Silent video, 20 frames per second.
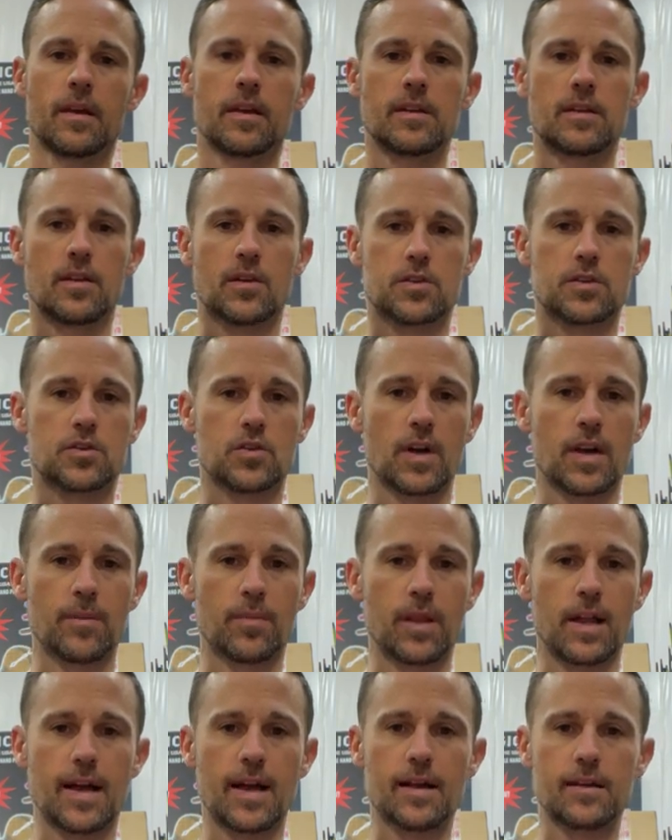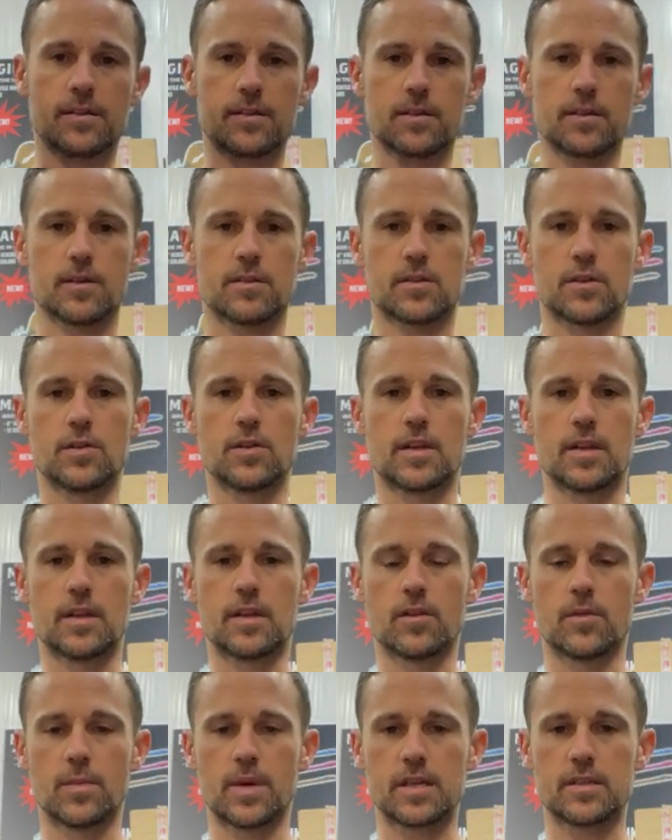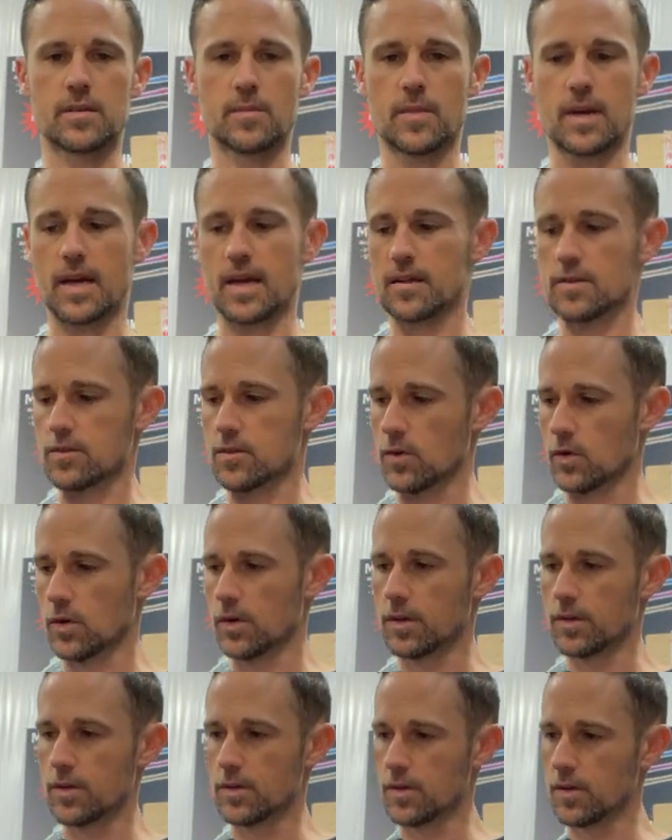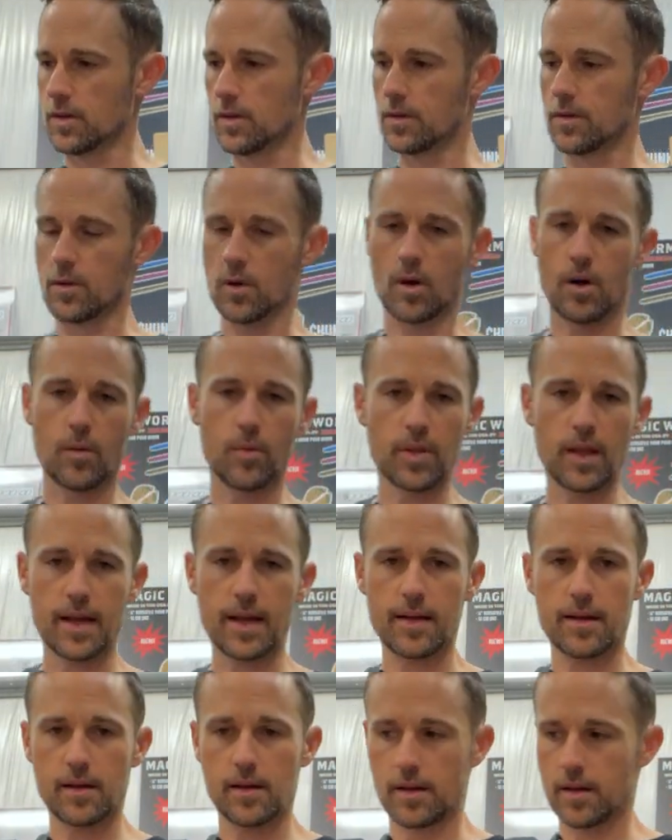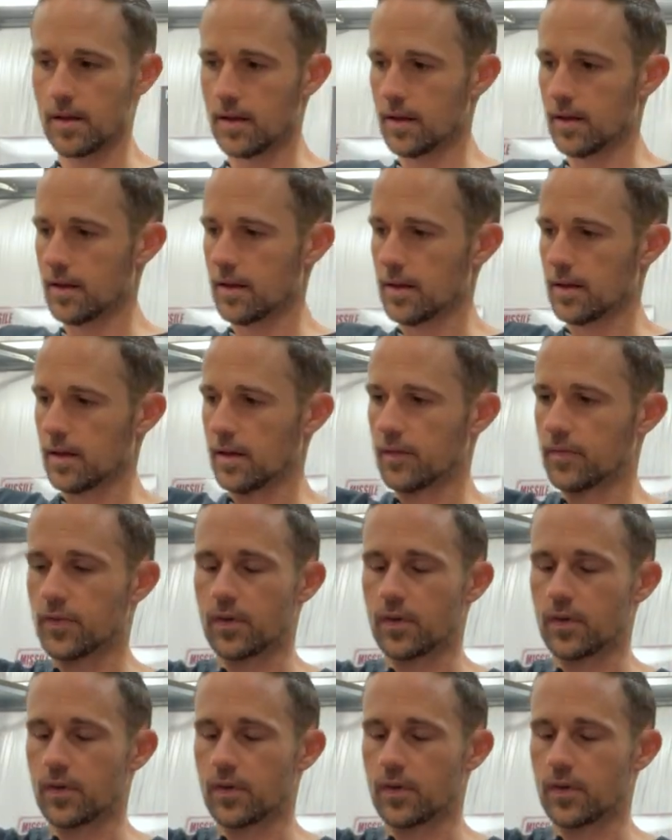you know, straight black, so you can either mix and match, or you can either do all black. If